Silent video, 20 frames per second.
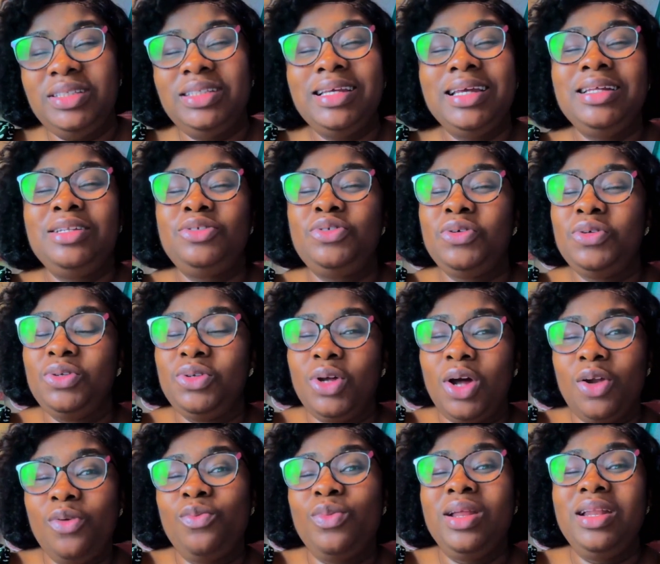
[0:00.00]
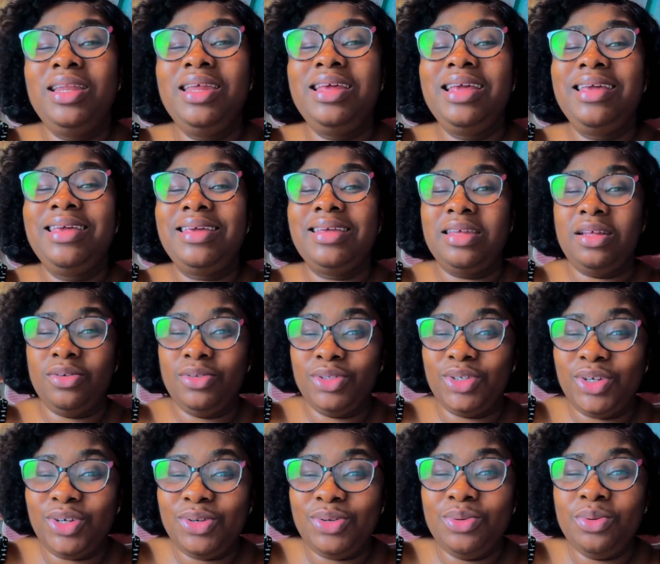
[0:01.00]
They do not really heal
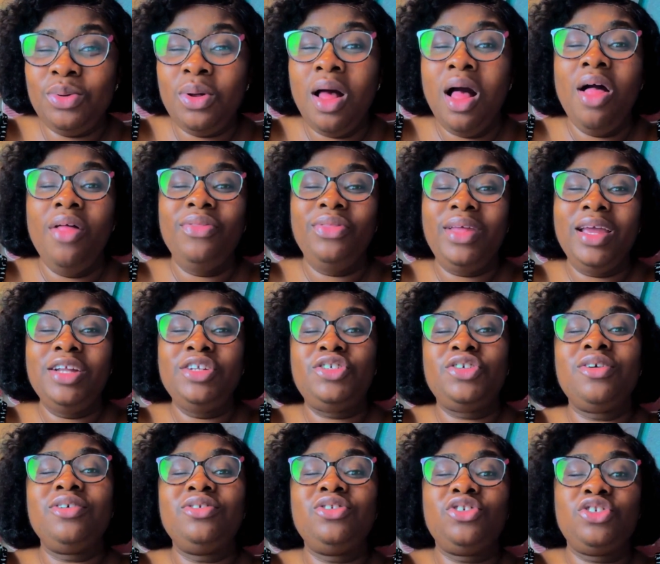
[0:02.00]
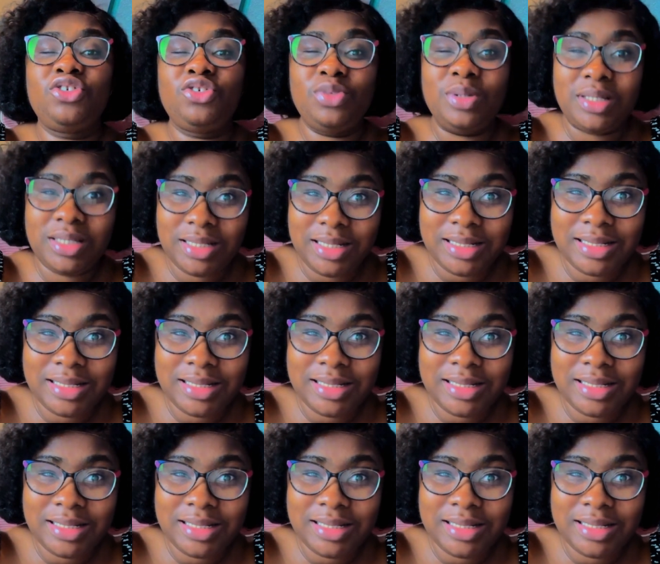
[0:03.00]
you, they just treat the